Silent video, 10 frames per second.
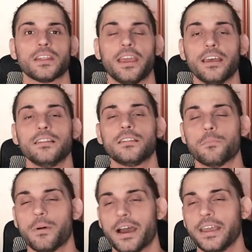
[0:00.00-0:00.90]
And
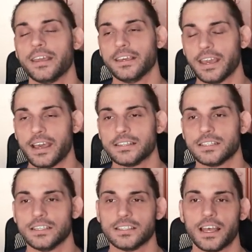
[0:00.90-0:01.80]
my
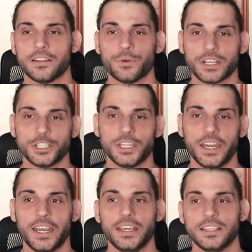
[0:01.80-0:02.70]
guess is that
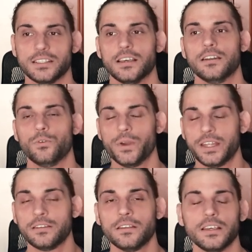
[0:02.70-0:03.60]
Ricochet is gonna win.